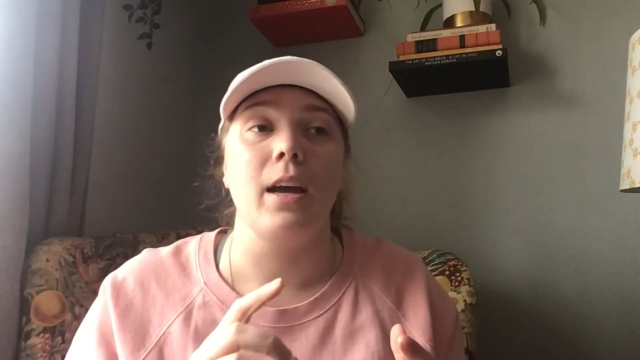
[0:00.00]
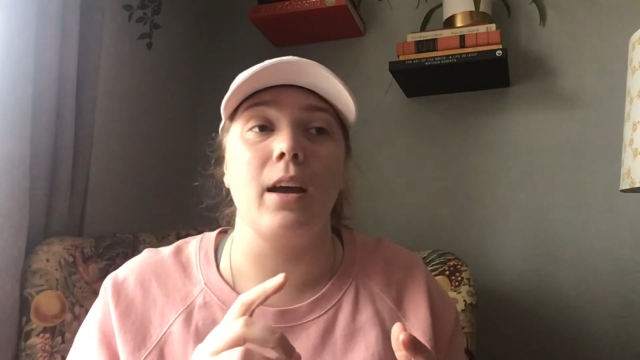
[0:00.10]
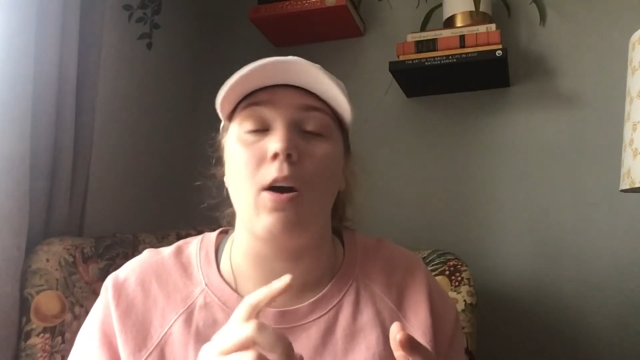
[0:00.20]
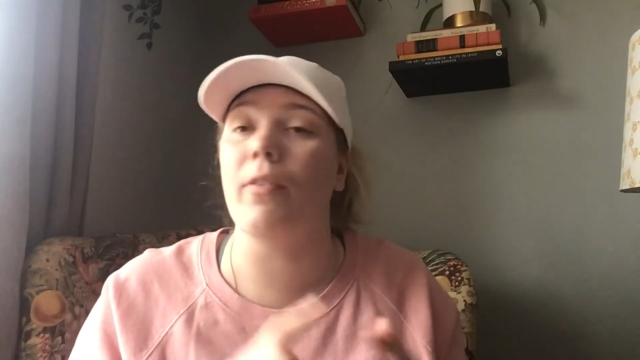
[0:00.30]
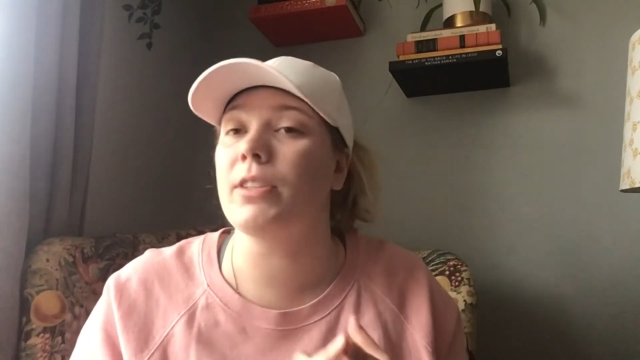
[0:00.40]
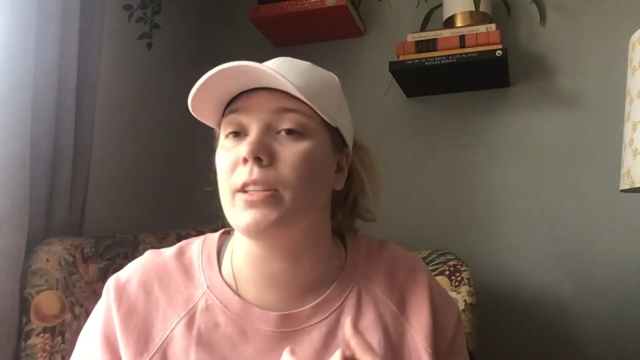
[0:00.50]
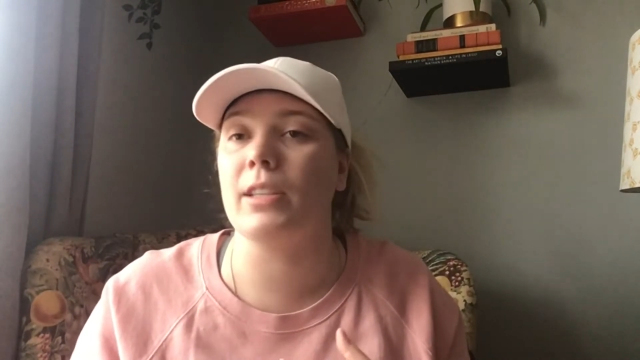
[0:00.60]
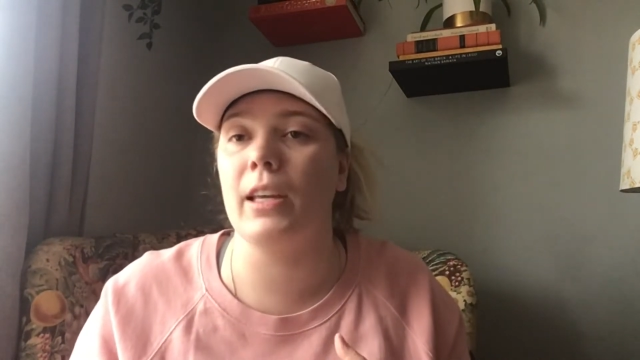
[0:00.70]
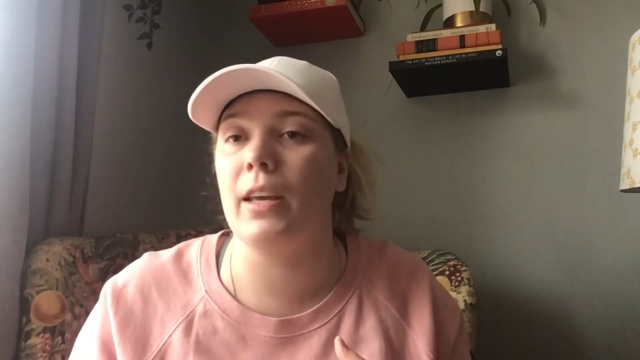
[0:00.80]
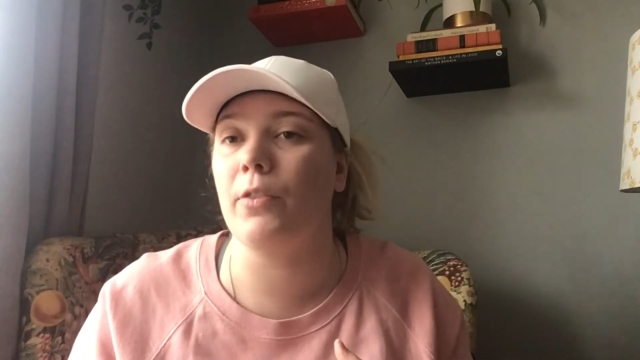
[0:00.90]
obviously it's
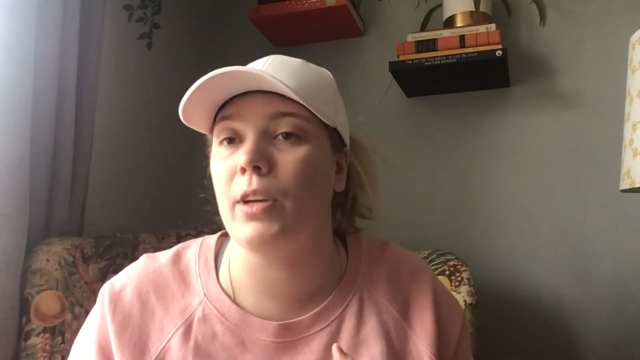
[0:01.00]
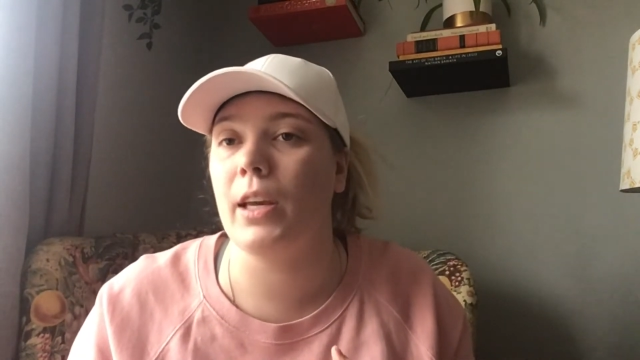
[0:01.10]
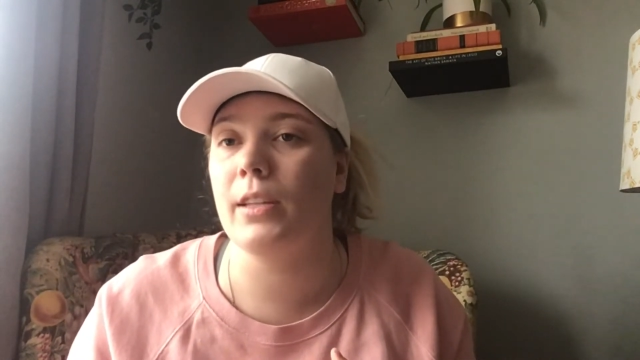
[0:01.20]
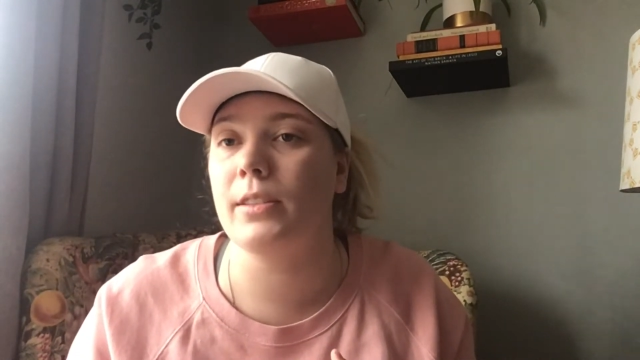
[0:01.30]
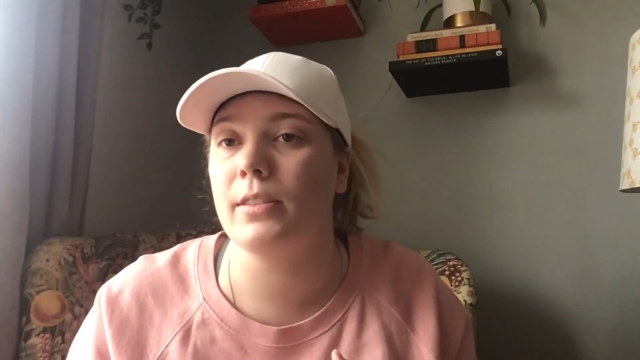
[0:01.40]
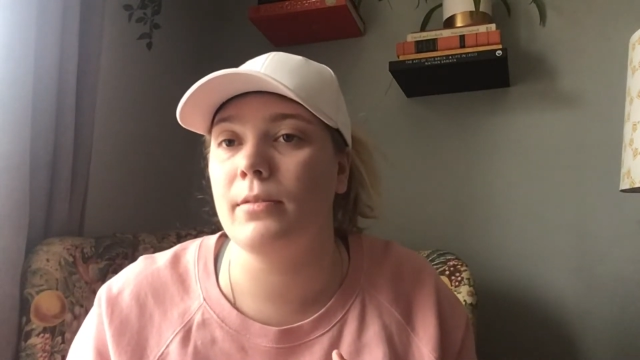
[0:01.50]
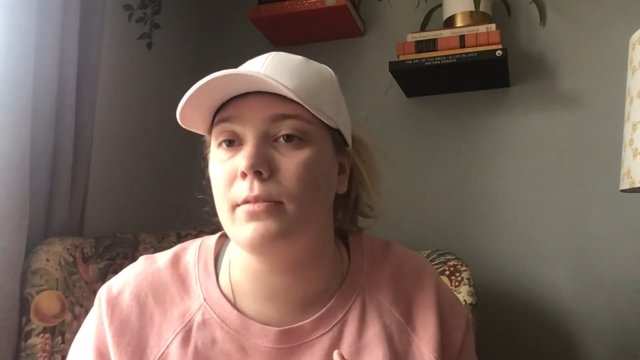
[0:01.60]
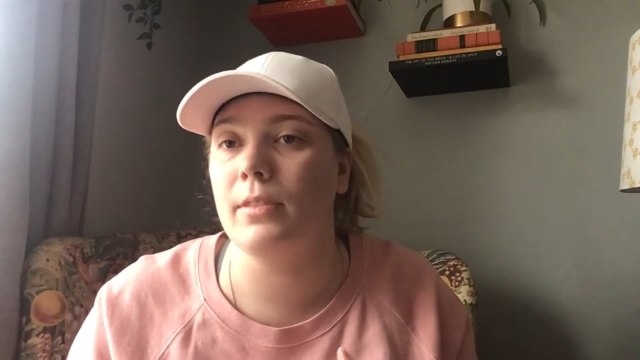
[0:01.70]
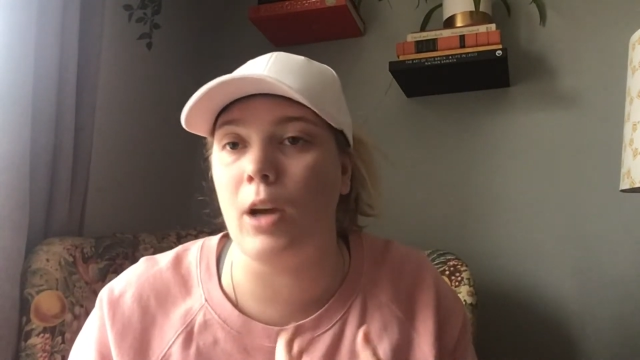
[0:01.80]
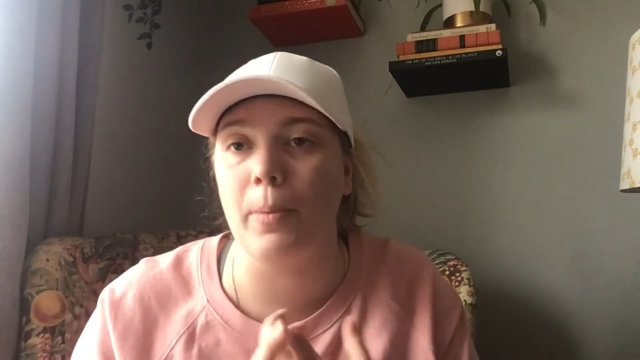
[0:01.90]
going to give your kids
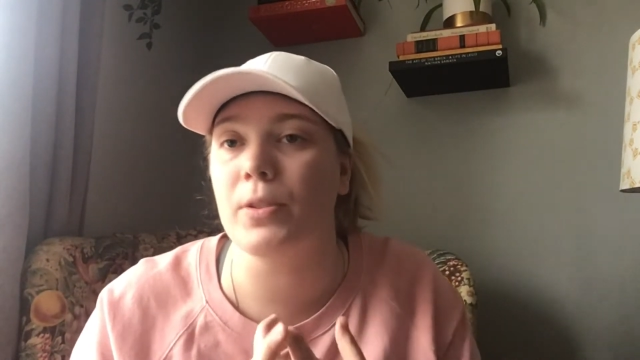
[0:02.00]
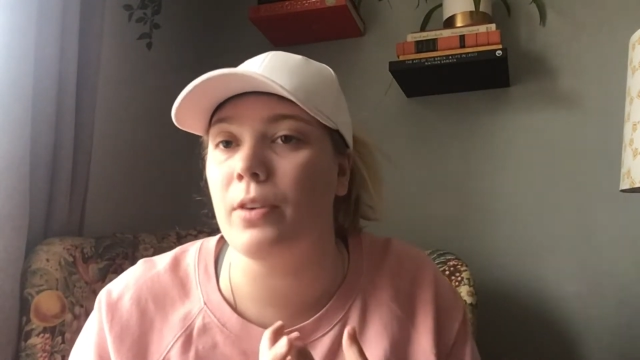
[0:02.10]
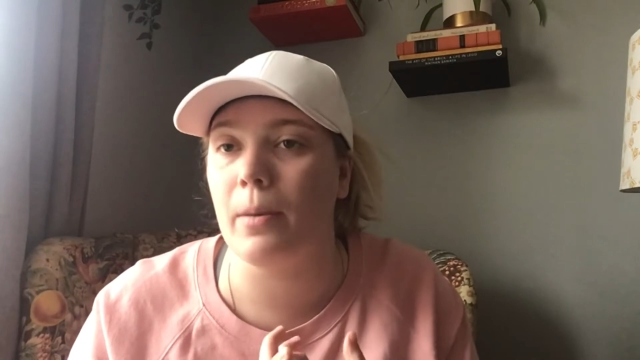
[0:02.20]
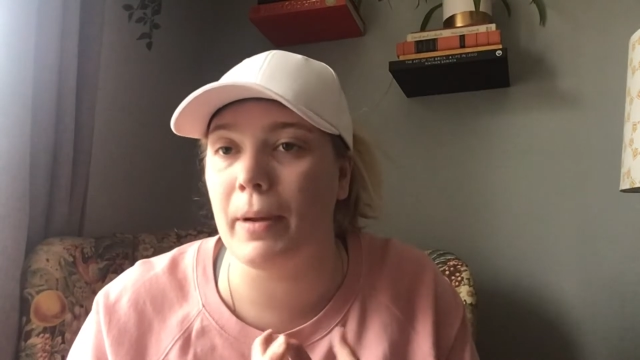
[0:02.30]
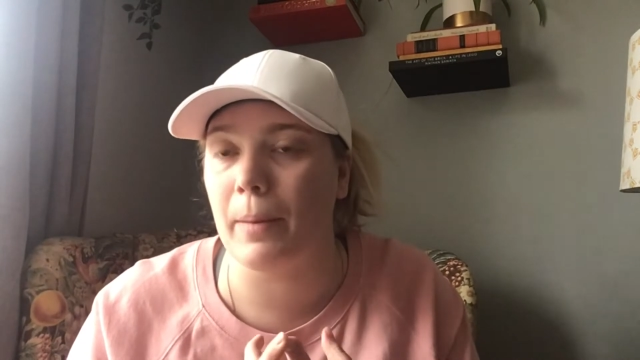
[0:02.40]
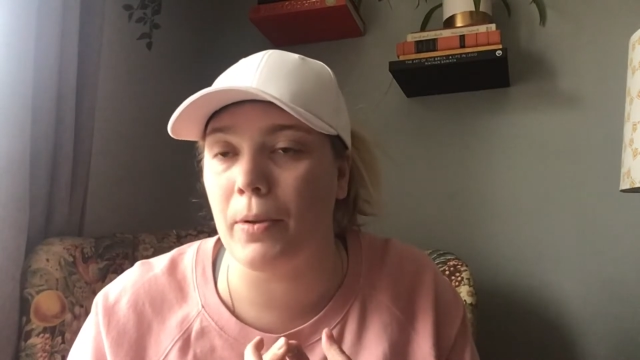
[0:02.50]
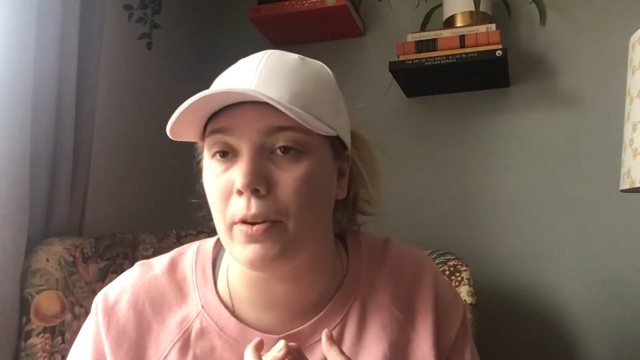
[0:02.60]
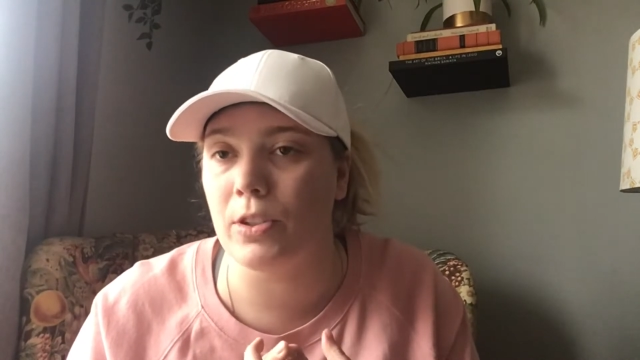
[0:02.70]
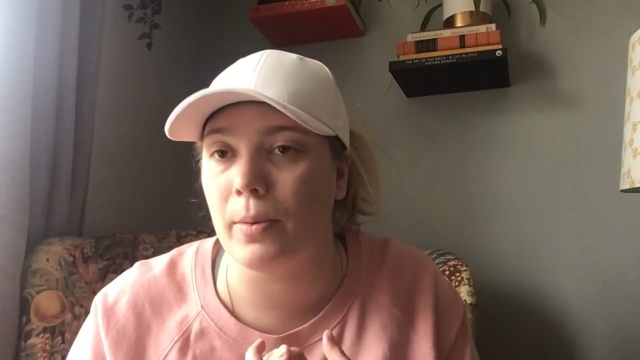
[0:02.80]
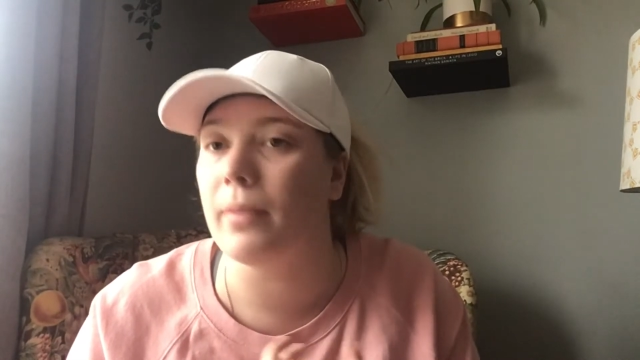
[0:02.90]
the opportunity to pick up their
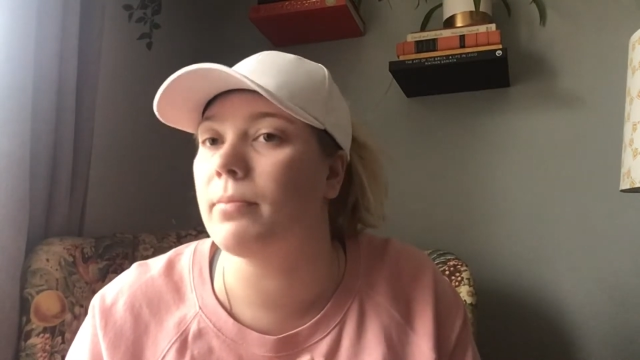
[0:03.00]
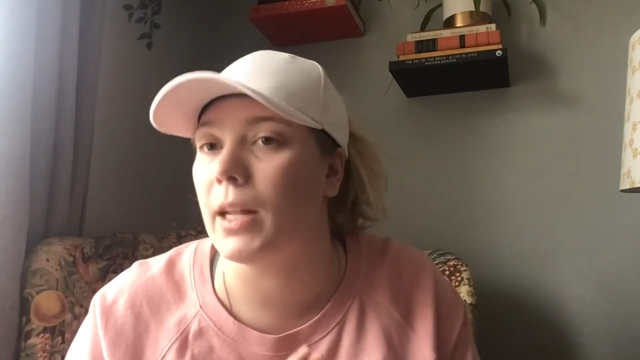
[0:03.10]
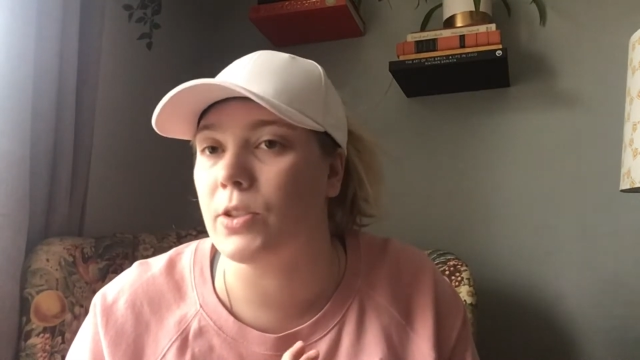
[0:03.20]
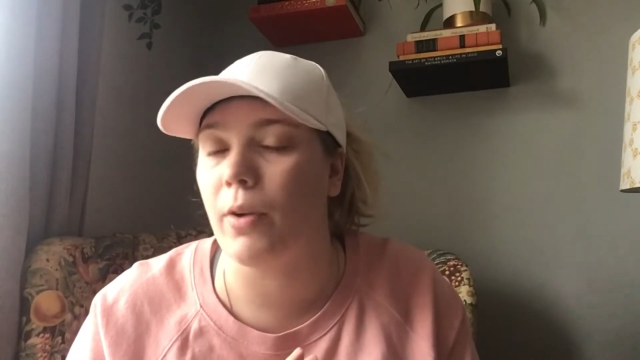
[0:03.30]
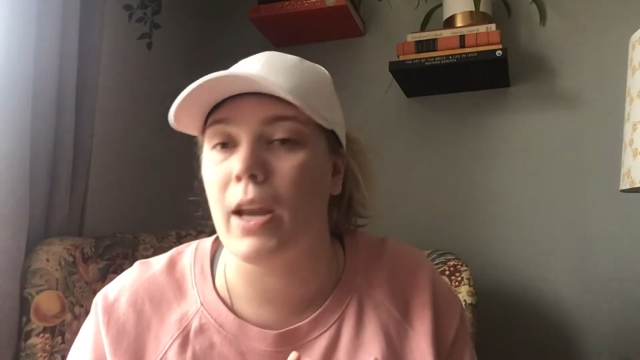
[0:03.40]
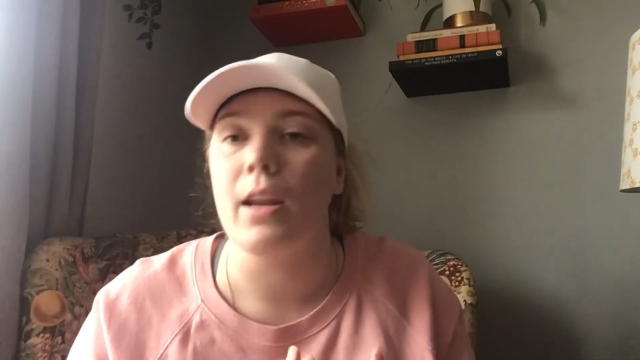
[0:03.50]
instrument. That's great.